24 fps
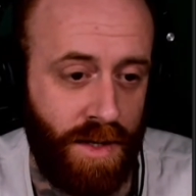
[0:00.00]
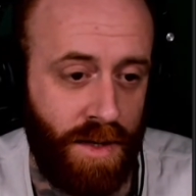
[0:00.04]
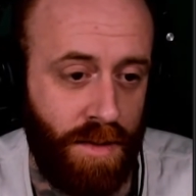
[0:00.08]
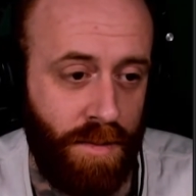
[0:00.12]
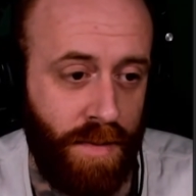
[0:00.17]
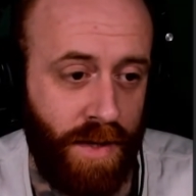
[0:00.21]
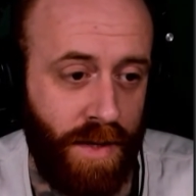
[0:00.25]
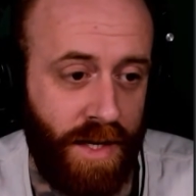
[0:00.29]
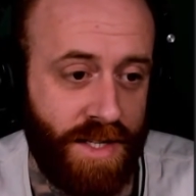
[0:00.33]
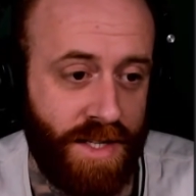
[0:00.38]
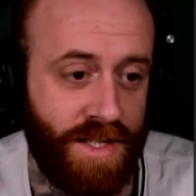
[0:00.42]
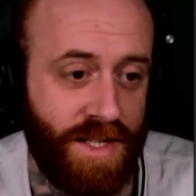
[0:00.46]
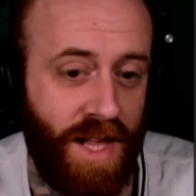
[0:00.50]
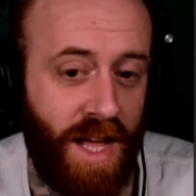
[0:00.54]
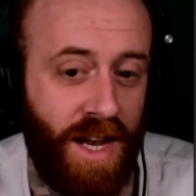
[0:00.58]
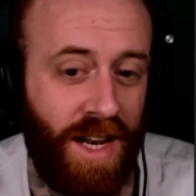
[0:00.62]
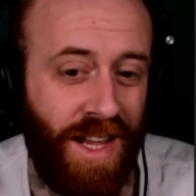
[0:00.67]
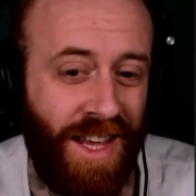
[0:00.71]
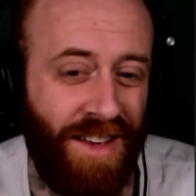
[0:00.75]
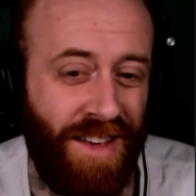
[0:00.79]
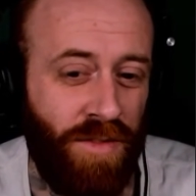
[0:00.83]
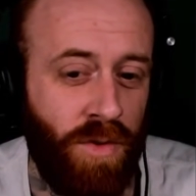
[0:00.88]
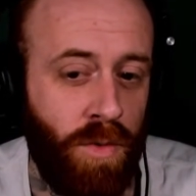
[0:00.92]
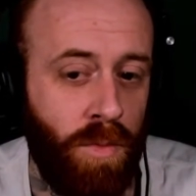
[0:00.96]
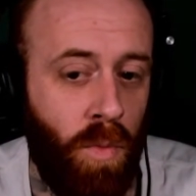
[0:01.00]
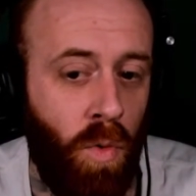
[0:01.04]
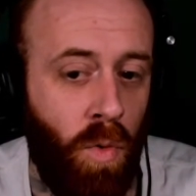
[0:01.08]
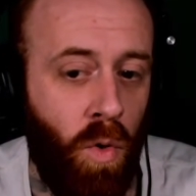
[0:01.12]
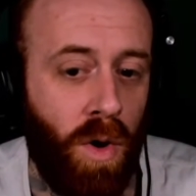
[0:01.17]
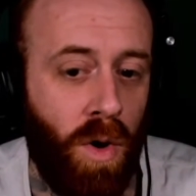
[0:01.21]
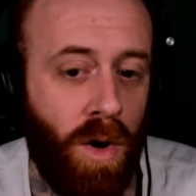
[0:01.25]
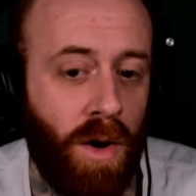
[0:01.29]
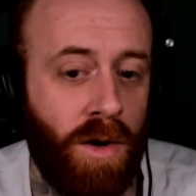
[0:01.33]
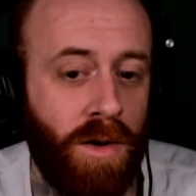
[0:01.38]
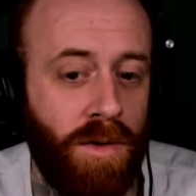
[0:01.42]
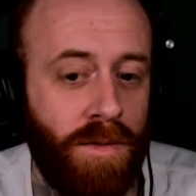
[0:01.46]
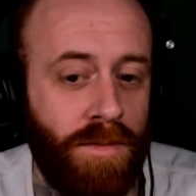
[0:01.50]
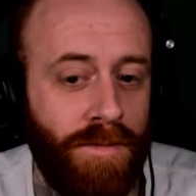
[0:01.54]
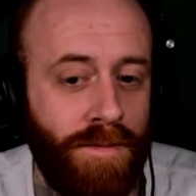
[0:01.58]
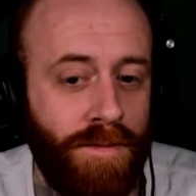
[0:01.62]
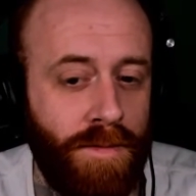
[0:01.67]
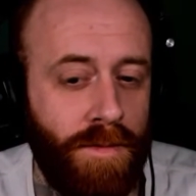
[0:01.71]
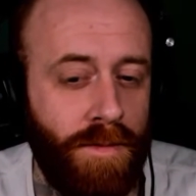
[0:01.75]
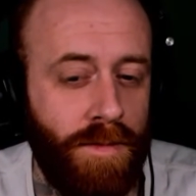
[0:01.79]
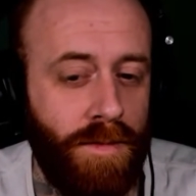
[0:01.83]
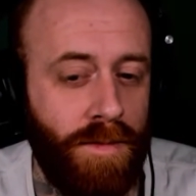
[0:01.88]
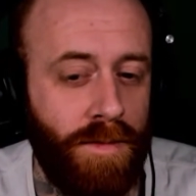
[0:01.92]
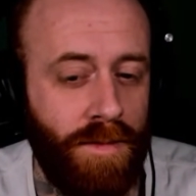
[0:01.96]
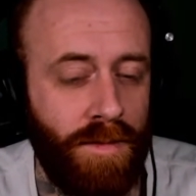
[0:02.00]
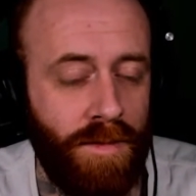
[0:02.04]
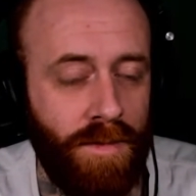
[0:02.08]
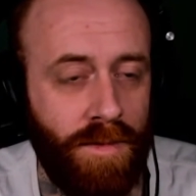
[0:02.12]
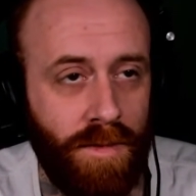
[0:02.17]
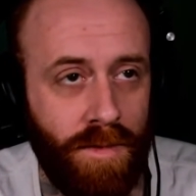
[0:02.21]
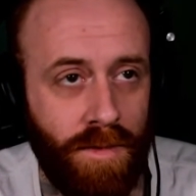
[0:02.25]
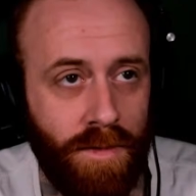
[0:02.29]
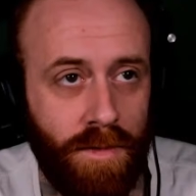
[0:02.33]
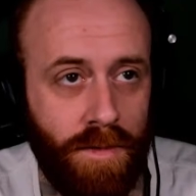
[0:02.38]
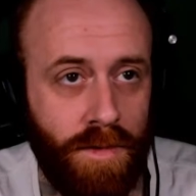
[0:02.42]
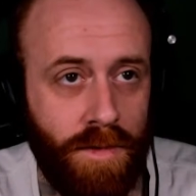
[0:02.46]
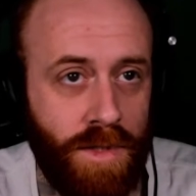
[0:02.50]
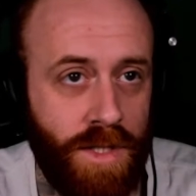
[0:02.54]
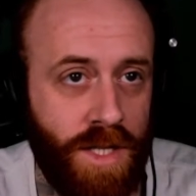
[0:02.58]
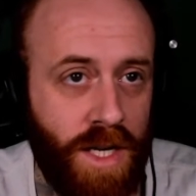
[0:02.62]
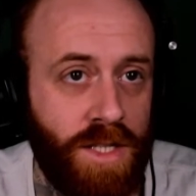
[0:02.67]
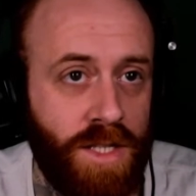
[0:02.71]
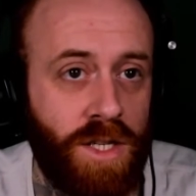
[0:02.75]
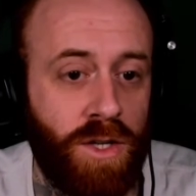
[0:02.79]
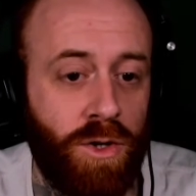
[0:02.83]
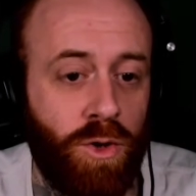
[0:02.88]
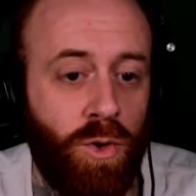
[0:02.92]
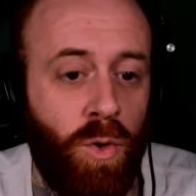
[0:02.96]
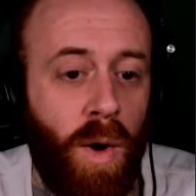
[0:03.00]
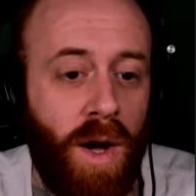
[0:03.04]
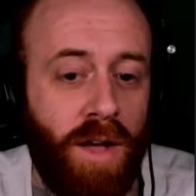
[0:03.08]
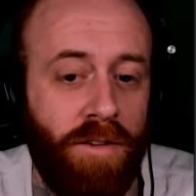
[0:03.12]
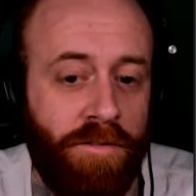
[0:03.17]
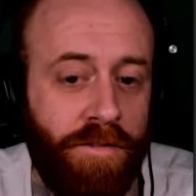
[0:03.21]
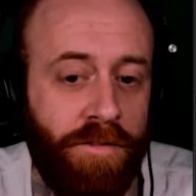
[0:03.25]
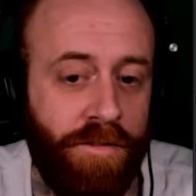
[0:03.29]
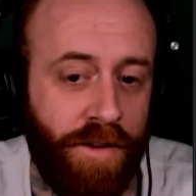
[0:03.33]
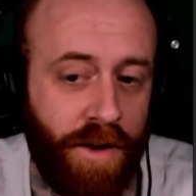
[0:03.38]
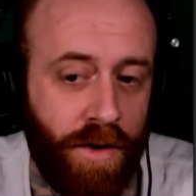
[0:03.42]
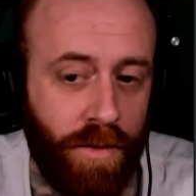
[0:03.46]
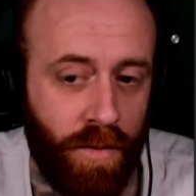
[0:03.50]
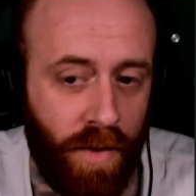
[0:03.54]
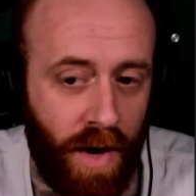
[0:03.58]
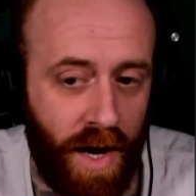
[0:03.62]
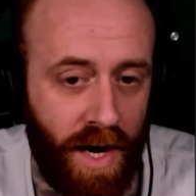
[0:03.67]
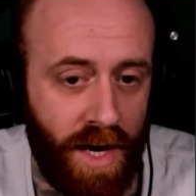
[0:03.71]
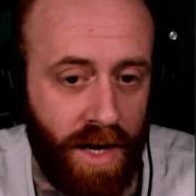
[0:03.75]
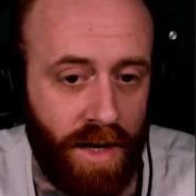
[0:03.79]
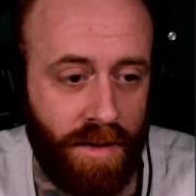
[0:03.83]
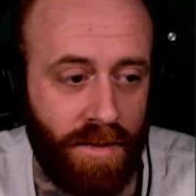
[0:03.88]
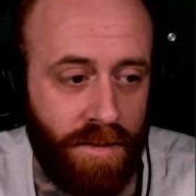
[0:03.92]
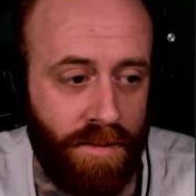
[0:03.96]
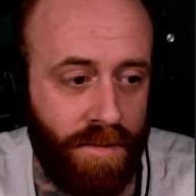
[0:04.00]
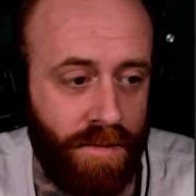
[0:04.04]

because then even more doesn't quite fit right.